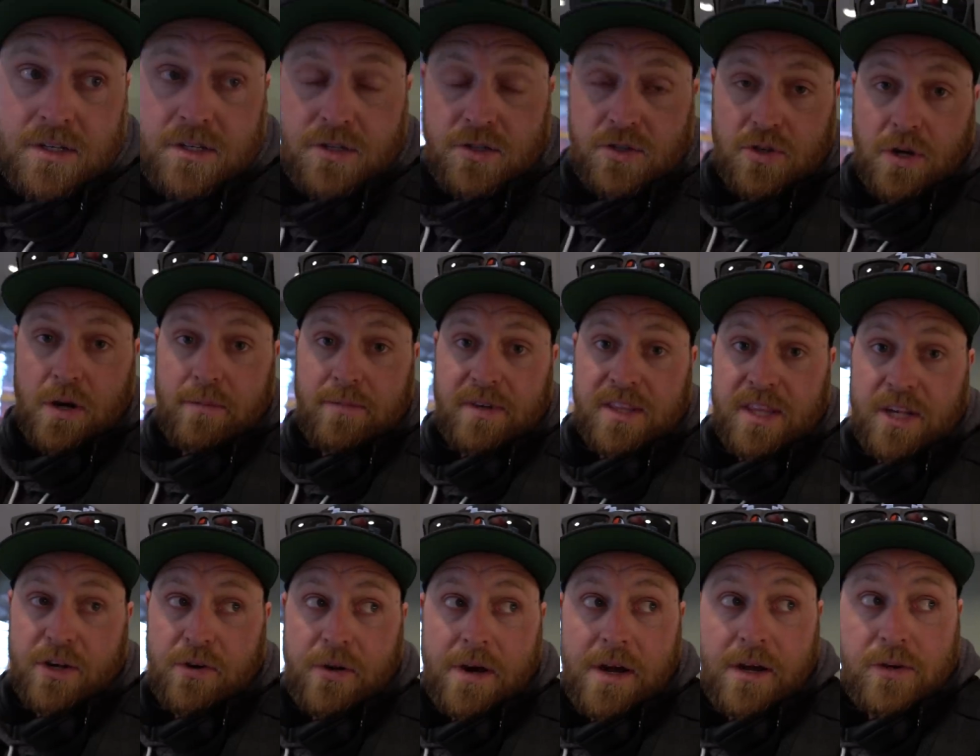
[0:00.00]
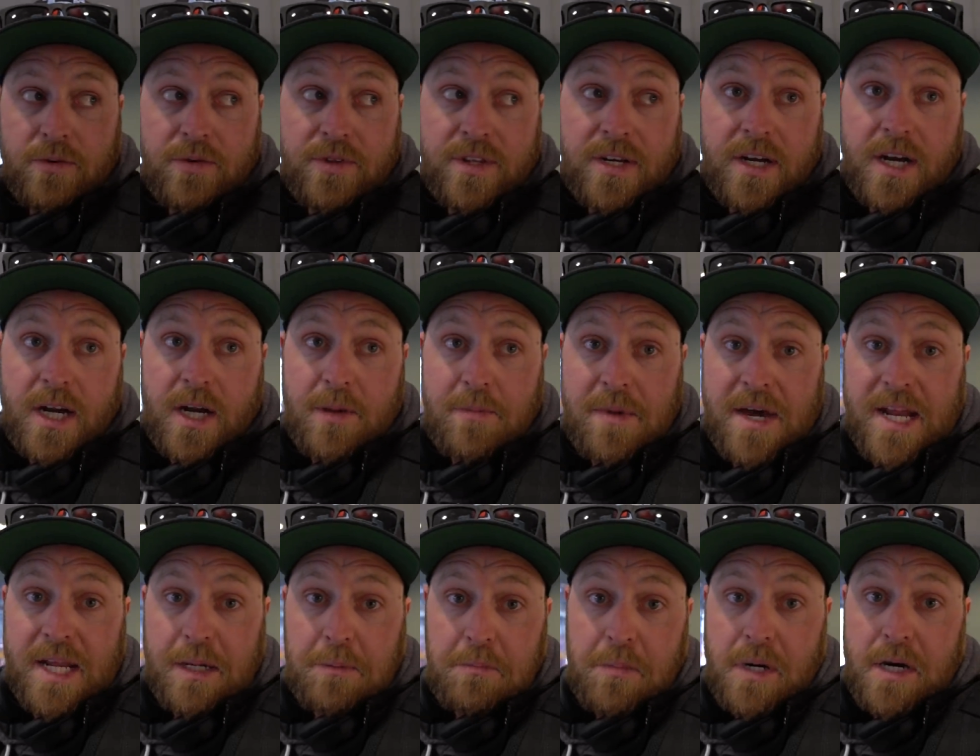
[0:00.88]
scrubbing the ground with an
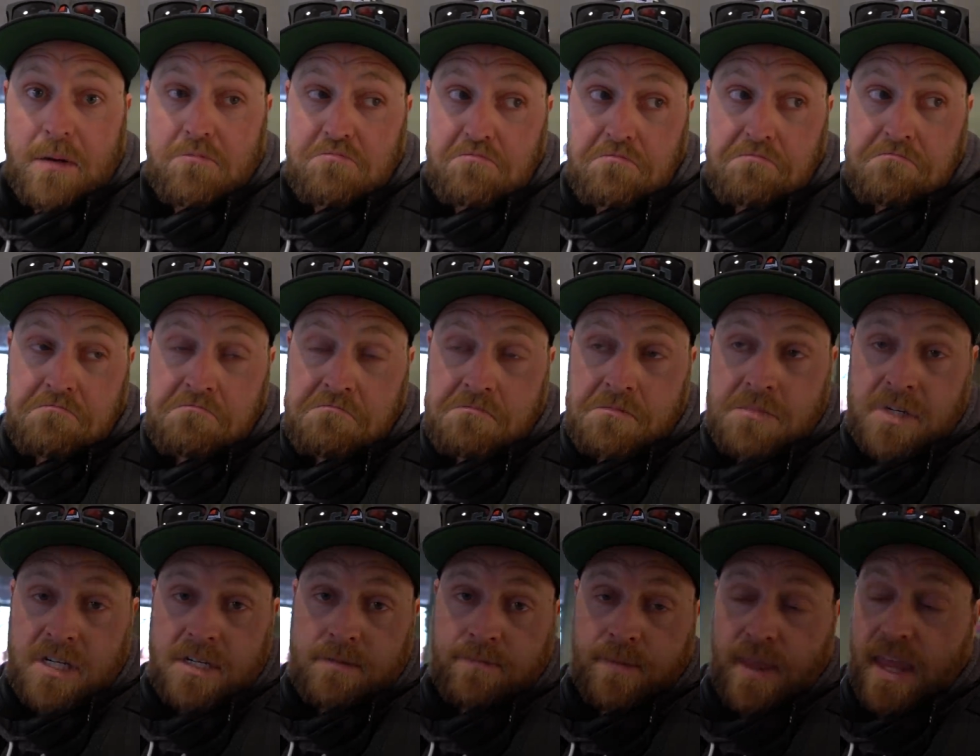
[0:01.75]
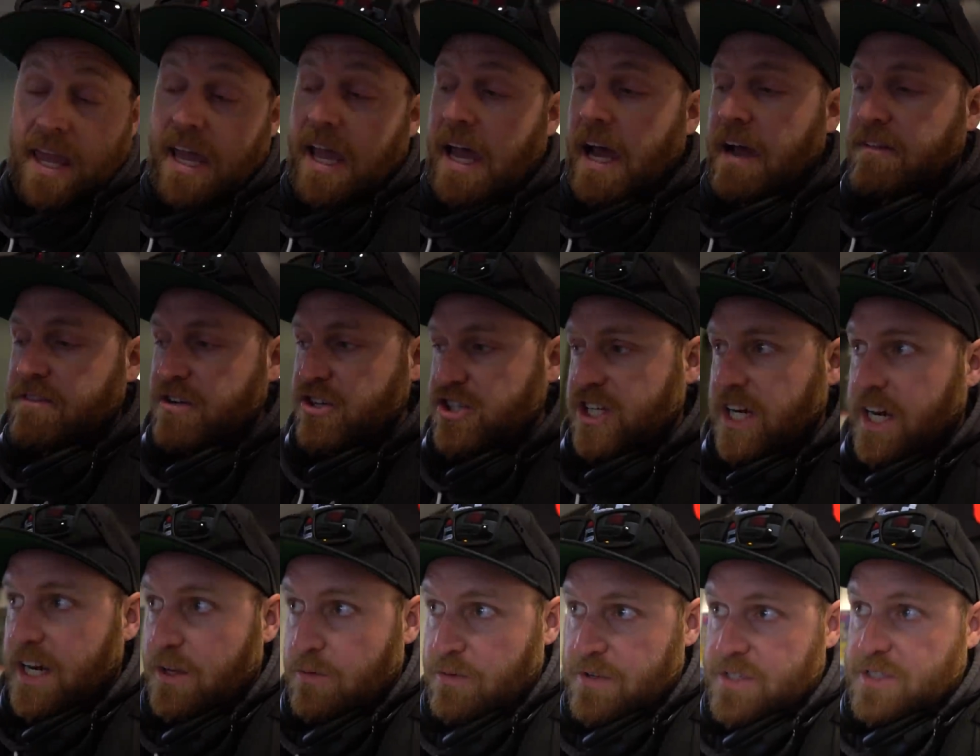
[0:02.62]
automatic mop. After
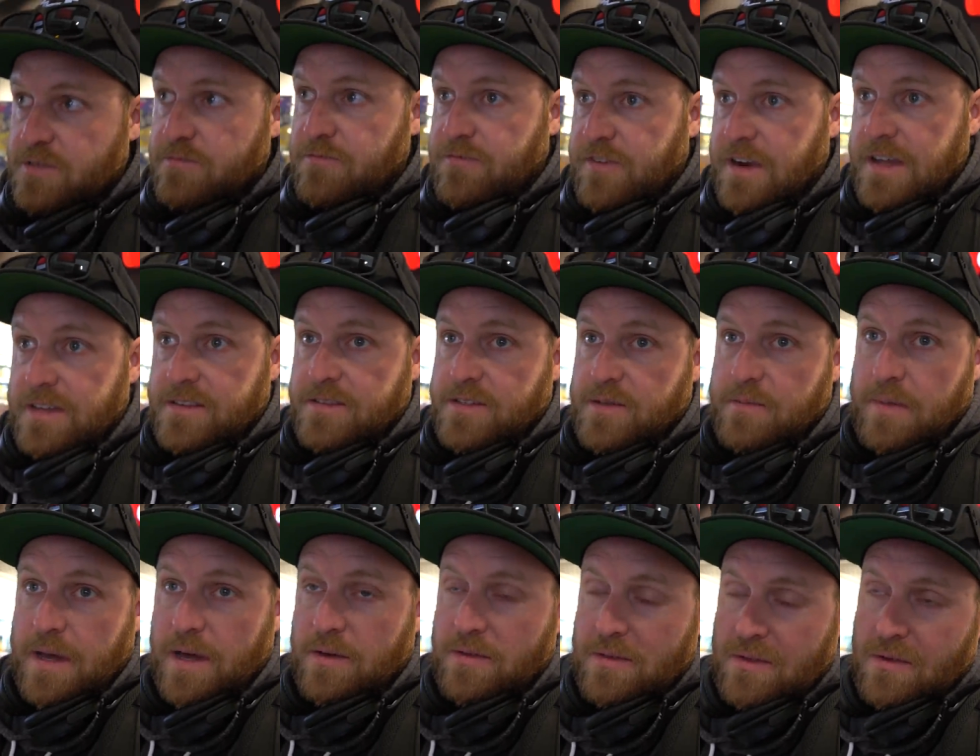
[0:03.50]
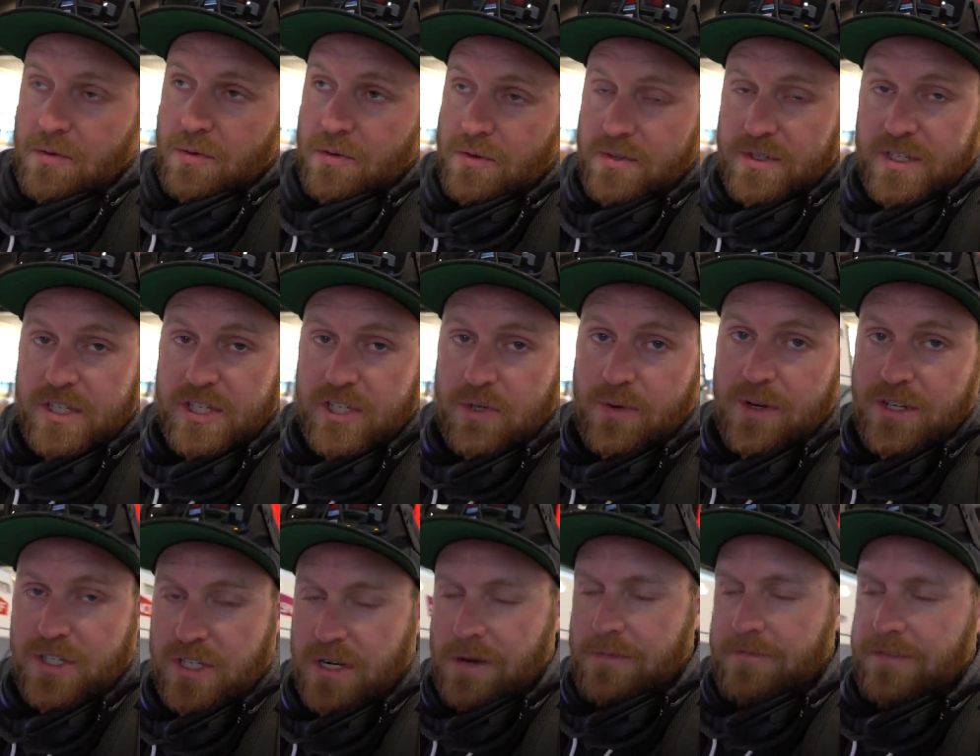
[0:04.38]
chatting with some friends about the whole
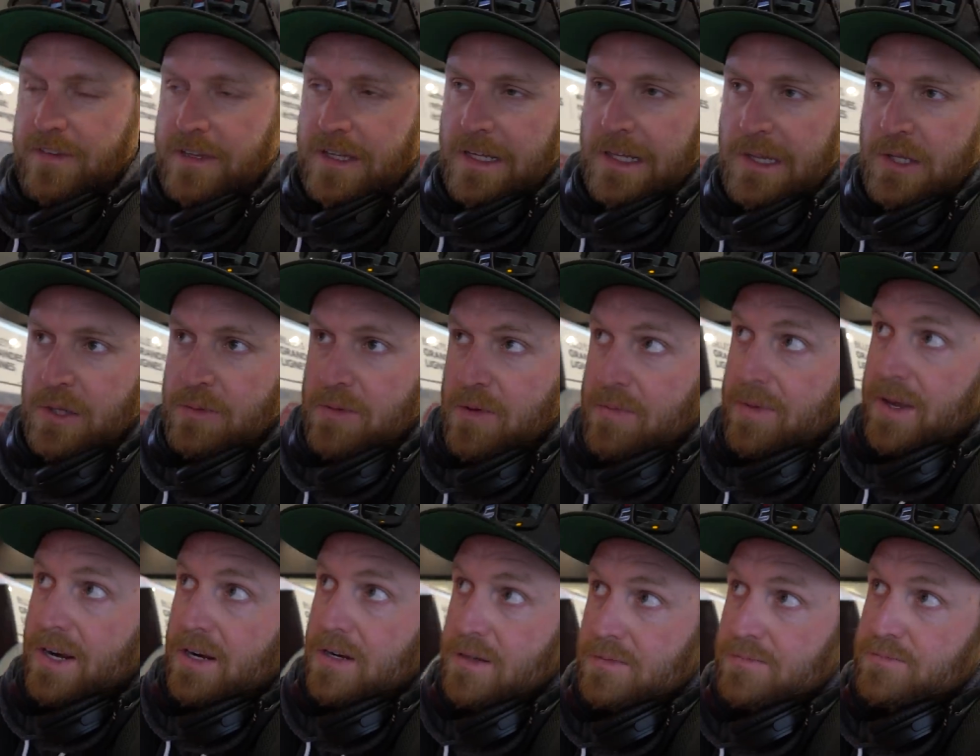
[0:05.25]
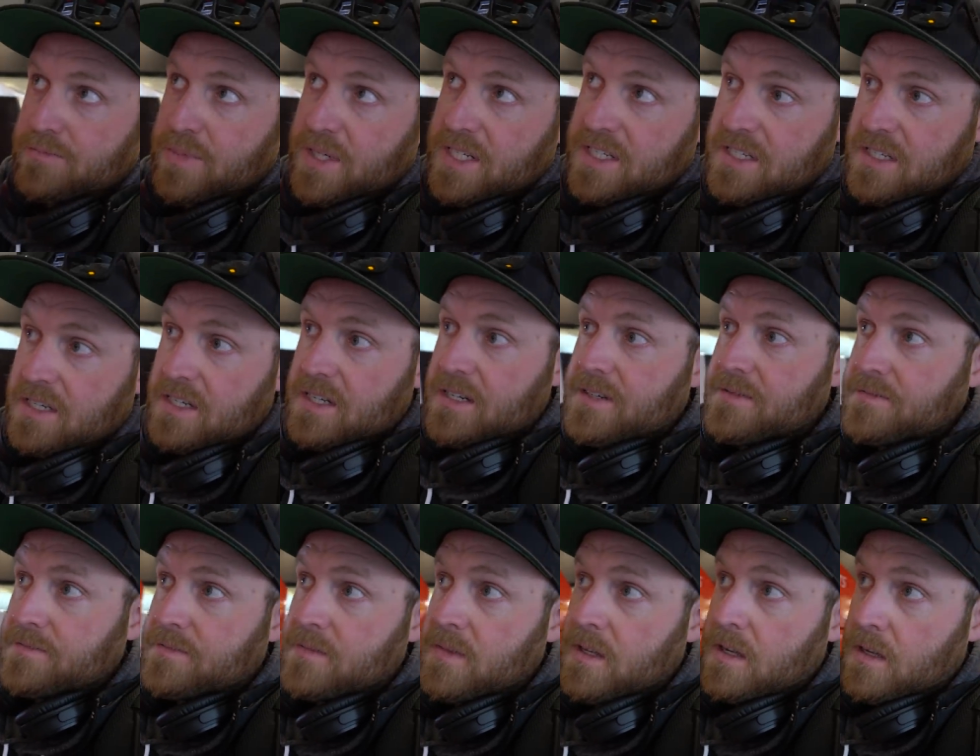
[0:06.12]
situation, I'm feeling a little bit better, but
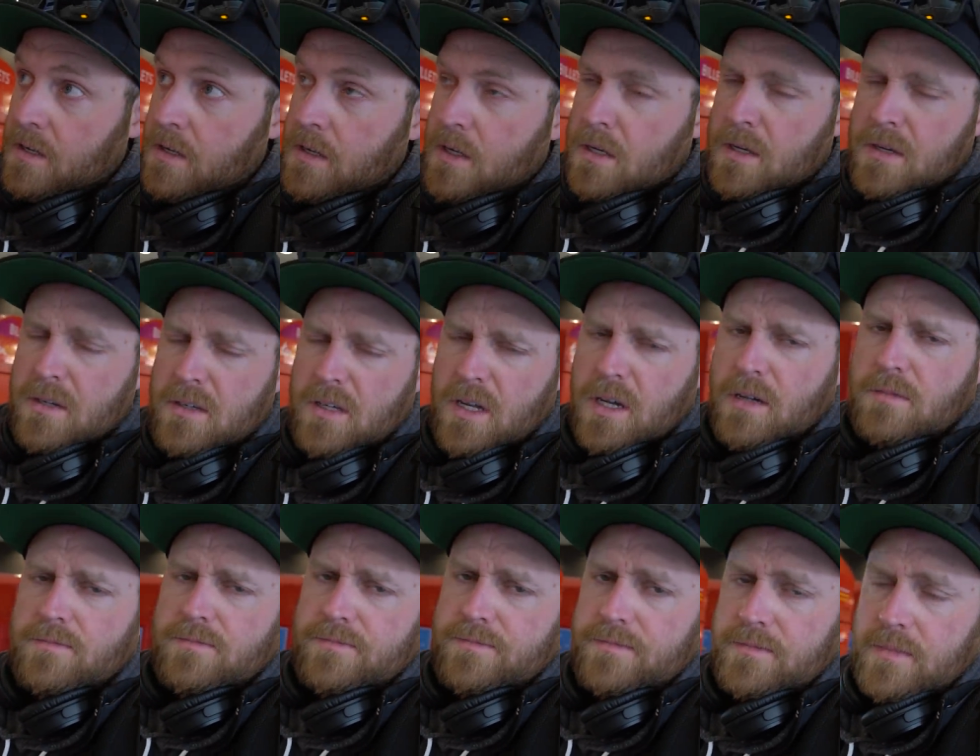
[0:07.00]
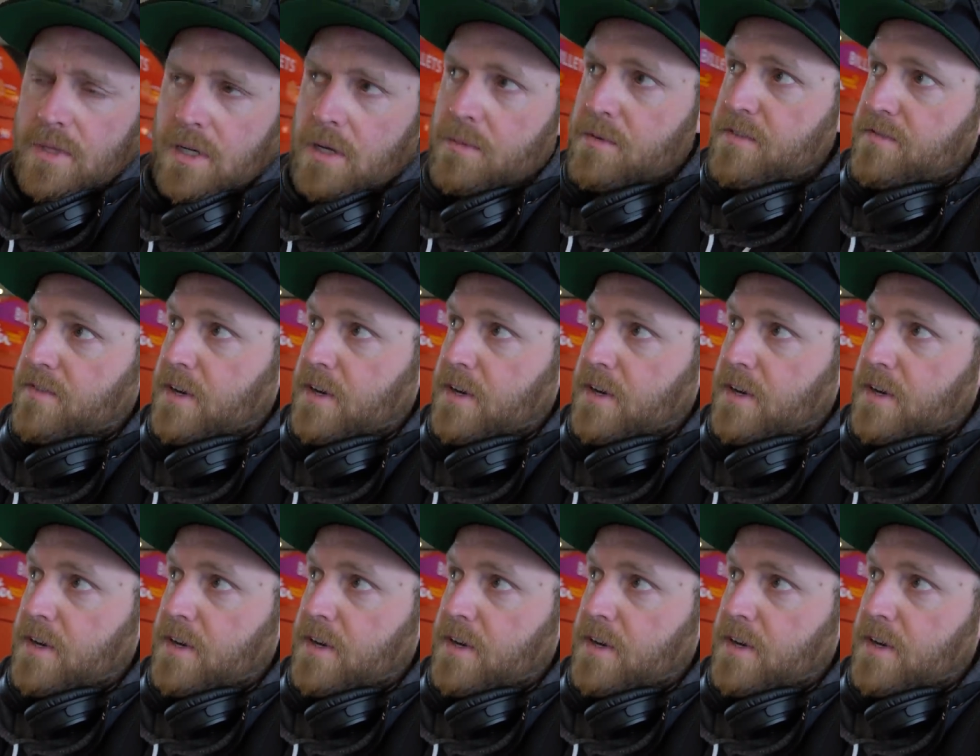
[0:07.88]
yeah, it'll be